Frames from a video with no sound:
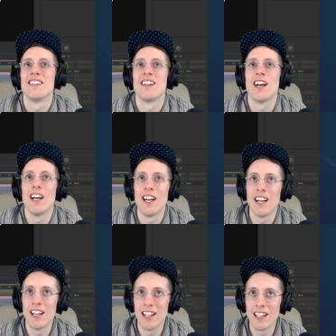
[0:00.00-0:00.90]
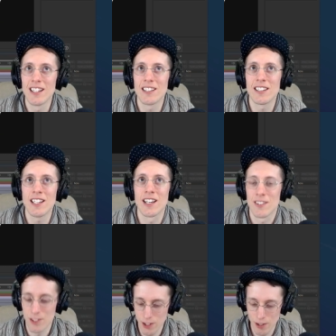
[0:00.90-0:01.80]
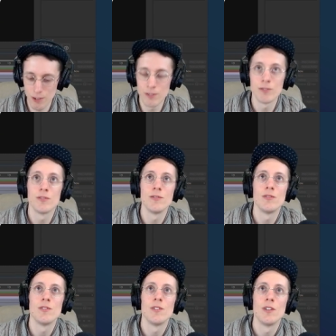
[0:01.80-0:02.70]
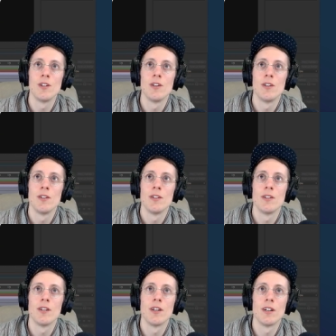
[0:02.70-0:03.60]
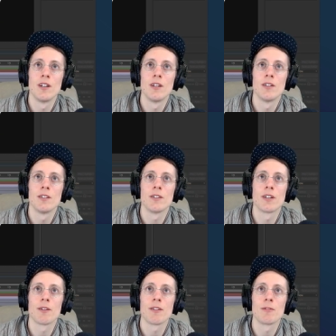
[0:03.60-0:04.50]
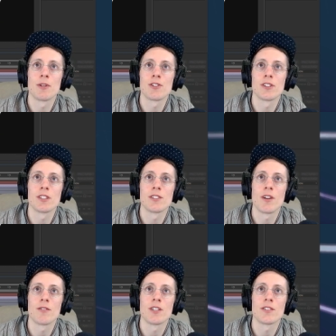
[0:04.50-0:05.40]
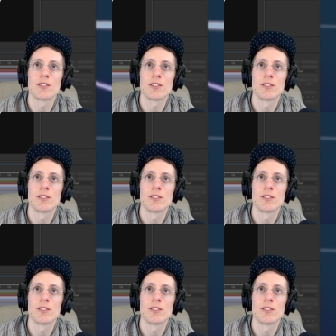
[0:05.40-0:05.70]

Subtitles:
Yeah, so oh yeah, we have to make sure that these offsets are,